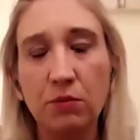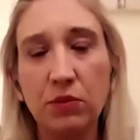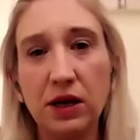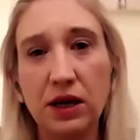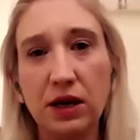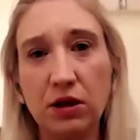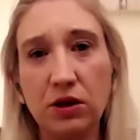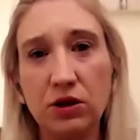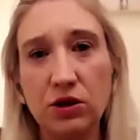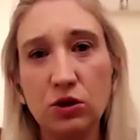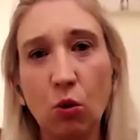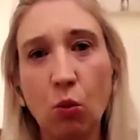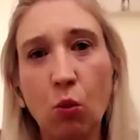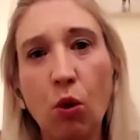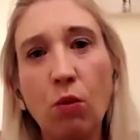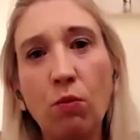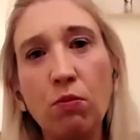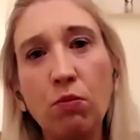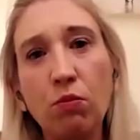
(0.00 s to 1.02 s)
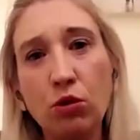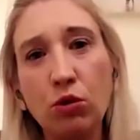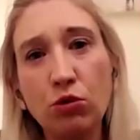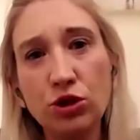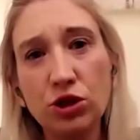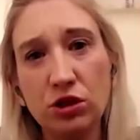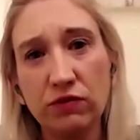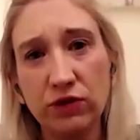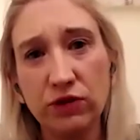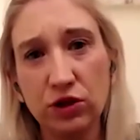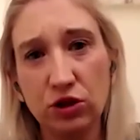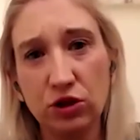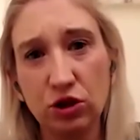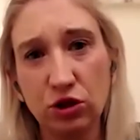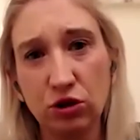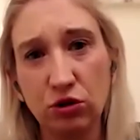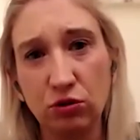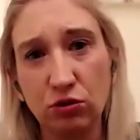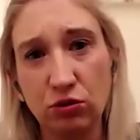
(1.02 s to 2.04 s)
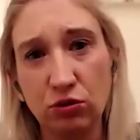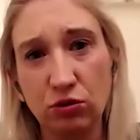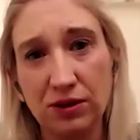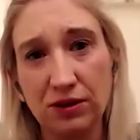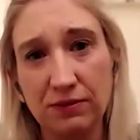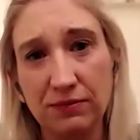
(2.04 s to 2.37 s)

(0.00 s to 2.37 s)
Because what most of us do